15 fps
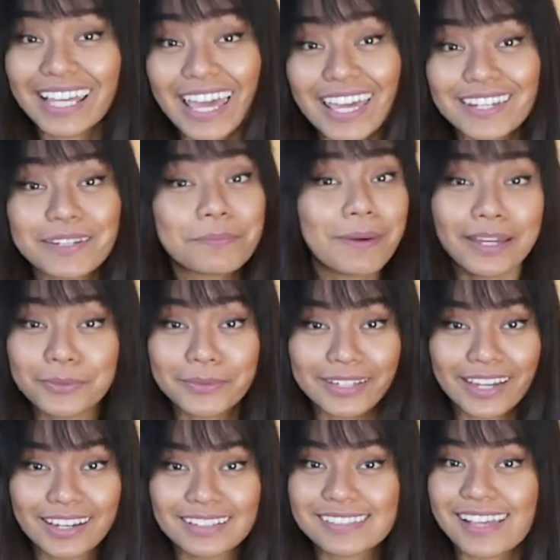And by the way
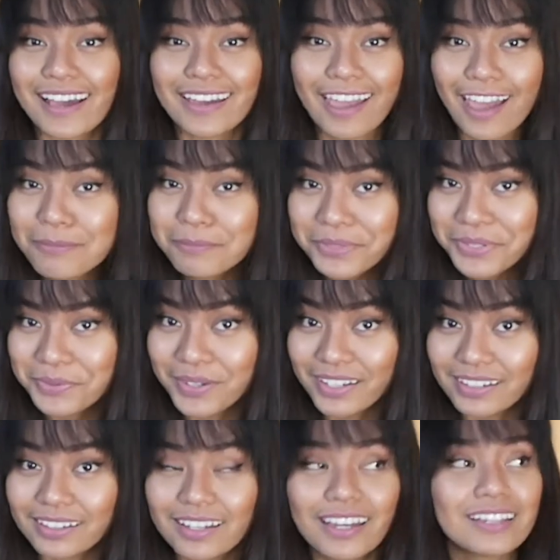guys, I am
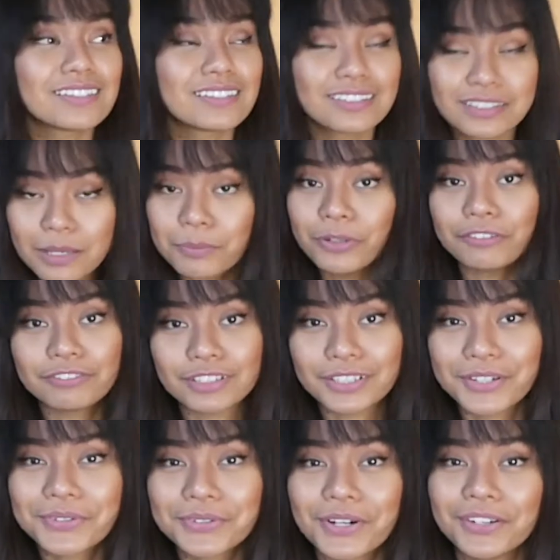doing a separate
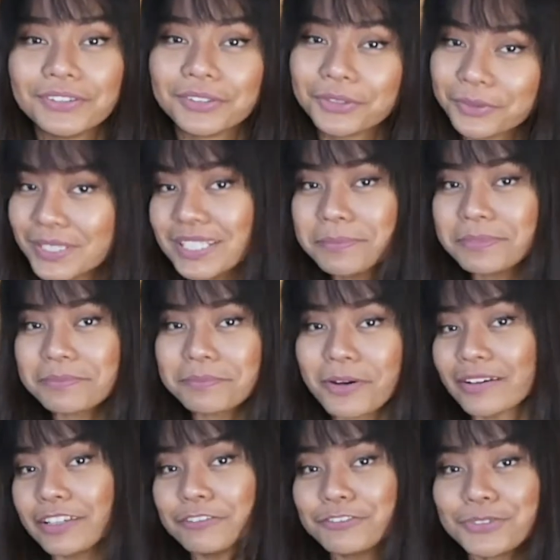video on the Christmas
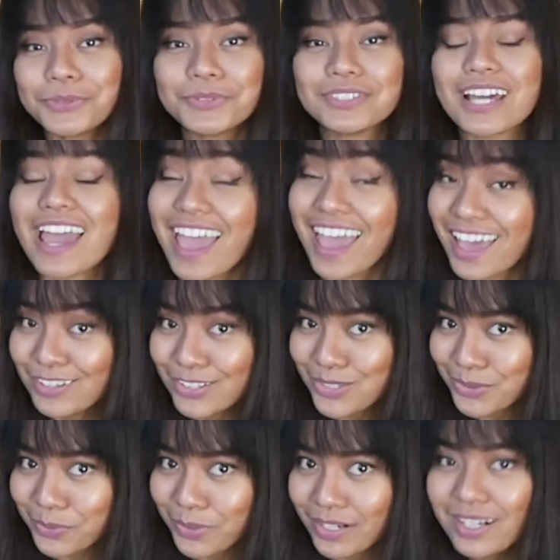market food and
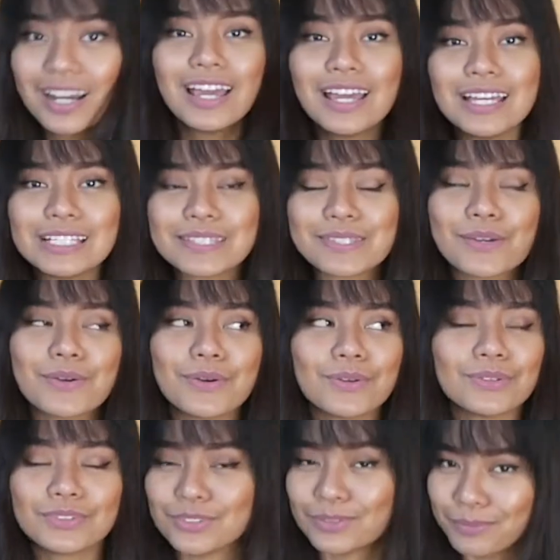tour,
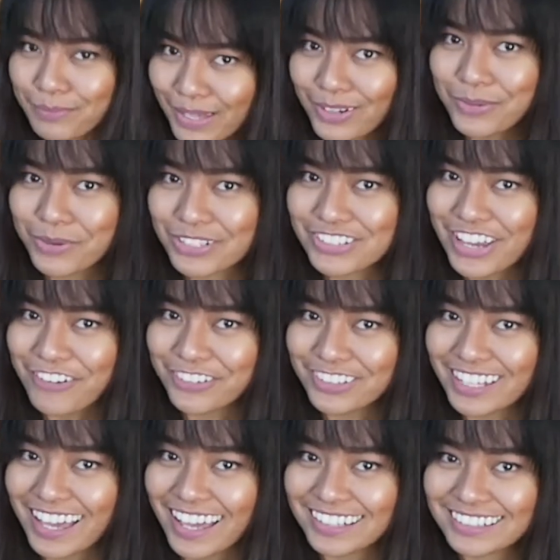so you better watch out for
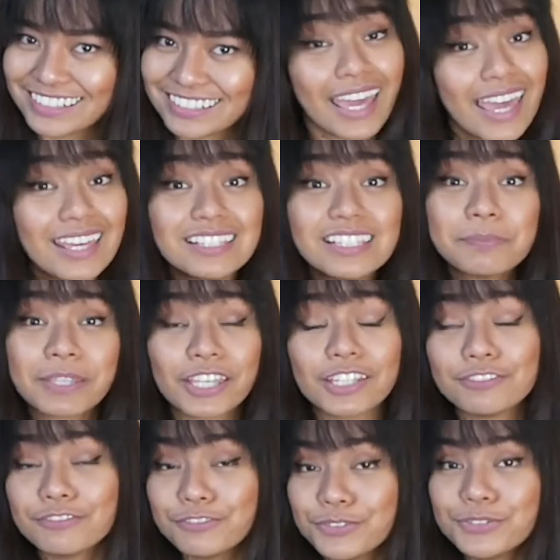that. And speaking
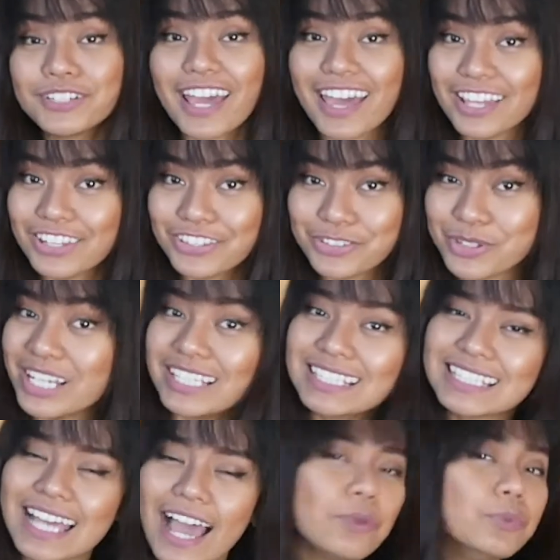of food and
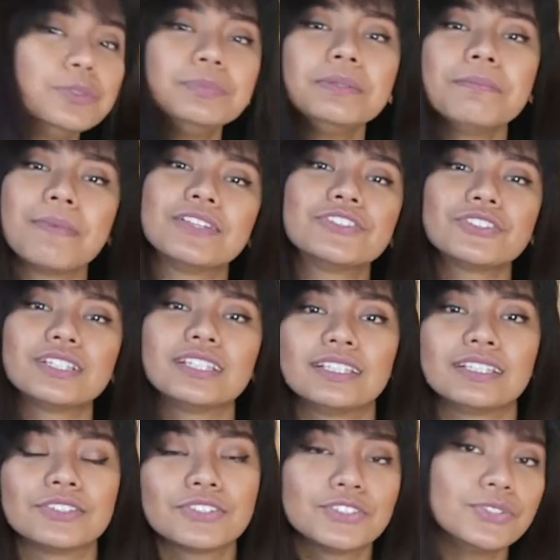drinks, I will be
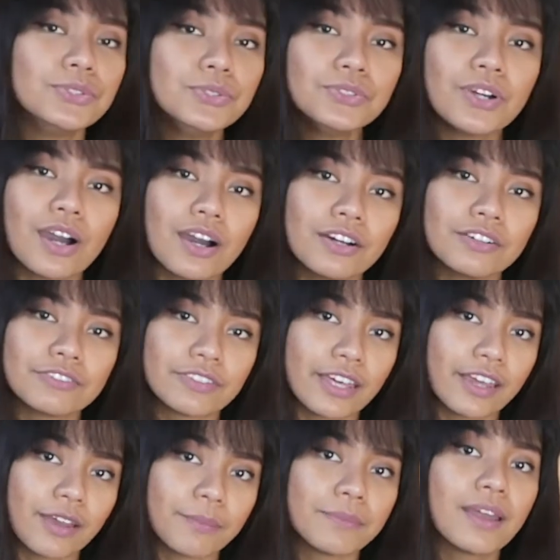mentioning two of
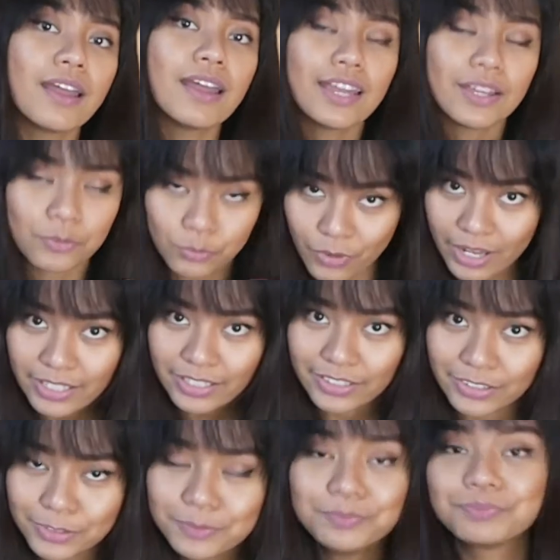them right
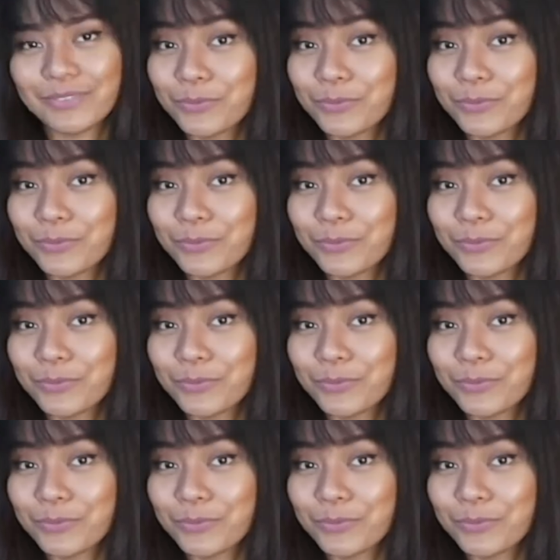here.